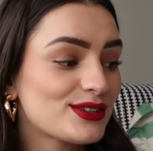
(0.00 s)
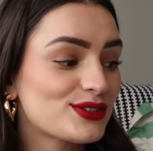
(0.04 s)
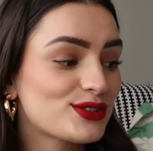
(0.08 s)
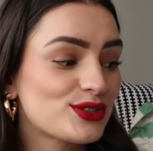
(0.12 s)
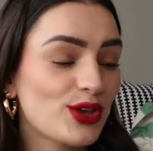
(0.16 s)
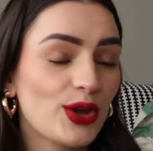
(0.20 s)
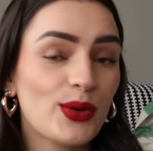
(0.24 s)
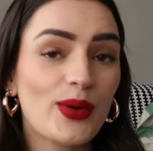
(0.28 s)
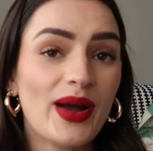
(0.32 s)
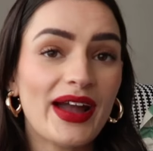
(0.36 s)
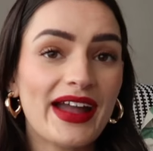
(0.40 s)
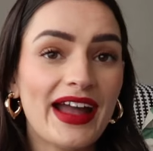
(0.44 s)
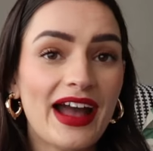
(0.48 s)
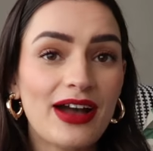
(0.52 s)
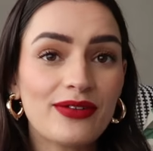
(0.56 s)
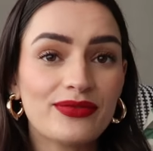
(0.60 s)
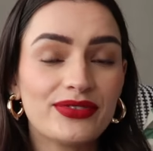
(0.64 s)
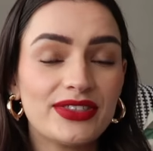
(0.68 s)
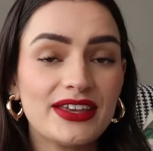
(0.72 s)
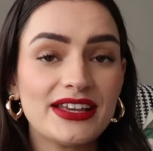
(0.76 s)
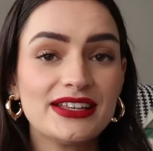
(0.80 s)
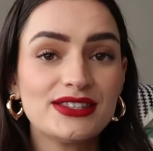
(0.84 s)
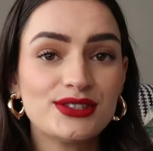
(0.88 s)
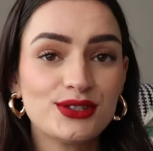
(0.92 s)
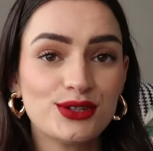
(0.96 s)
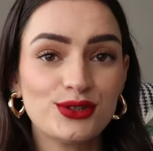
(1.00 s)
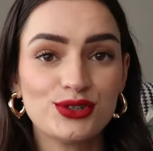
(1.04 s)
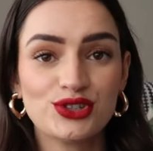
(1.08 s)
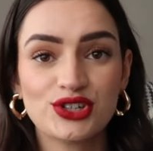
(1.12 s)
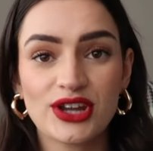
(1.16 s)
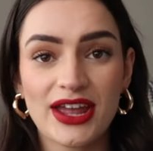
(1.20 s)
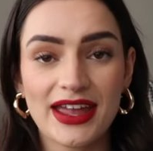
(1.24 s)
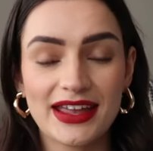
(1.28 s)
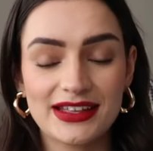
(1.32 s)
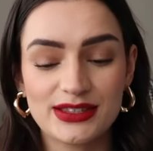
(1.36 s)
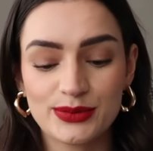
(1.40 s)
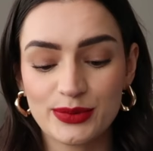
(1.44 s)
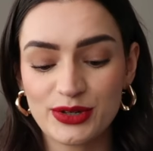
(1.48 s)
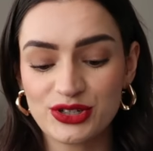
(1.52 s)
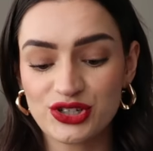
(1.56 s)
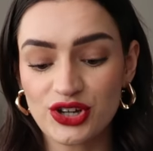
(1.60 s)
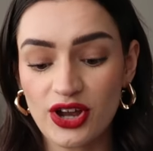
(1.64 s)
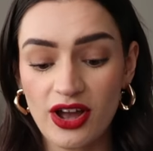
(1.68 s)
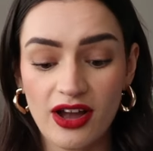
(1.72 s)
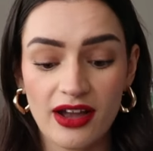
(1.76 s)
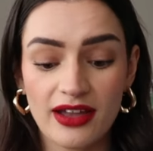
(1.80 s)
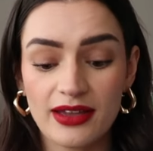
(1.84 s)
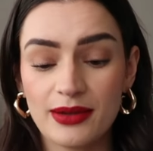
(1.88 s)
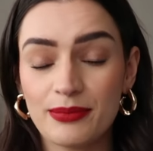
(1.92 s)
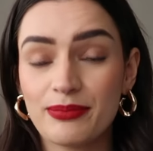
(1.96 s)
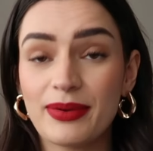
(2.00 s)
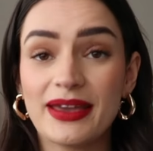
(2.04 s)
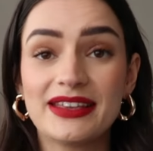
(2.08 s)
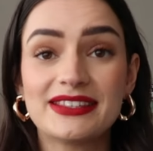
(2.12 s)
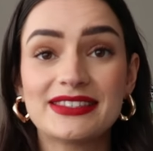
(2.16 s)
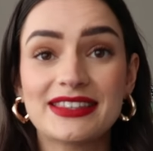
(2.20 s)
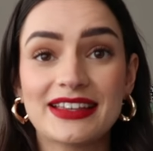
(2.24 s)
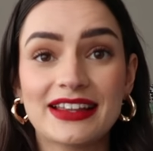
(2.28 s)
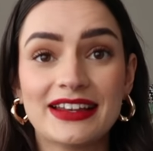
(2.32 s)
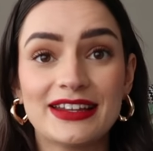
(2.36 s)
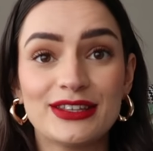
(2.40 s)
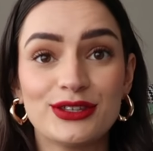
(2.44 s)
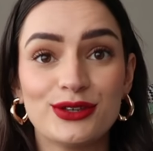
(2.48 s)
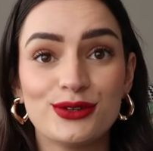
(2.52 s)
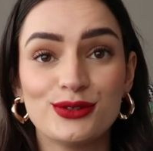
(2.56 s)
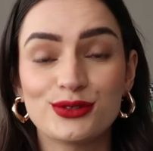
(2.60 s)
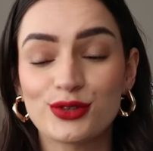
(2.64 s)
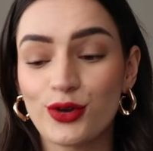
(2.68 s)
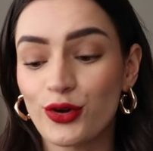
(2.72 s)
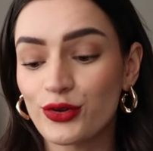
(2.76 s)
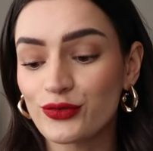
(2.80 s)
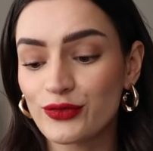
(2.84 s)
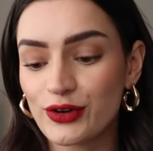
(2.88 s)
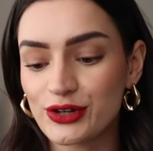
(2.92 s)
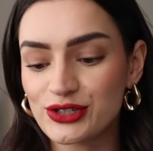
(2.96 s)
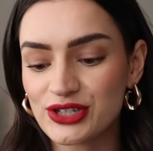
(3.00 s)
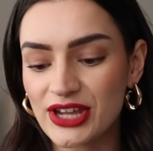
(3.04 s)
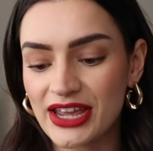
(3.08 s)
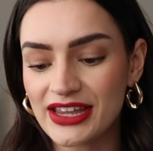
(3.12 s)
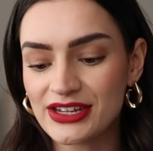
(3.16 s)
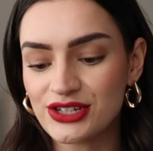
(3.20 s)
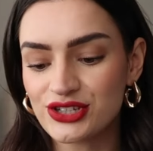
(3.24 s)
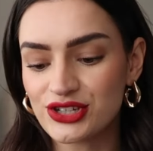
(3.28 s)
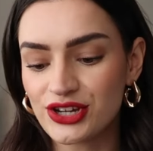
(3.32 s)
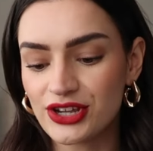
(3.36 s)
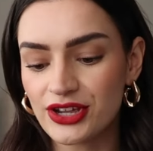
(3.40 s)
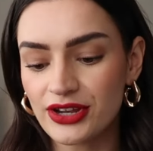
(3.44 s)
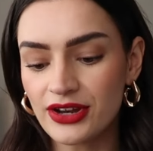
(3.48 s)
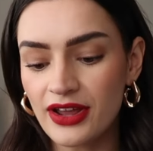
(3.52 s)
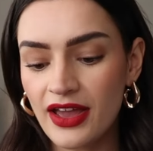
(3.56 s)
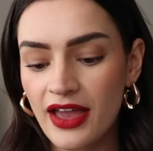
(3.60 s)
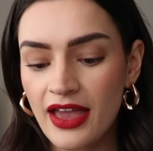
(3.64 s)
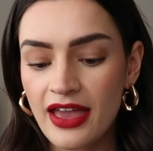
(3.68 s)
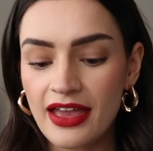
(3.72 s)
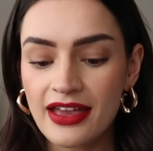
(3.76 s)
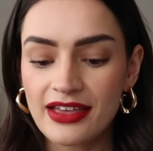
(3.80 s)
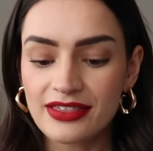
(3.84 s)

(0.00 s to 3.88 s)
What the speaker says: So I have these two shades which I basically use on rotation.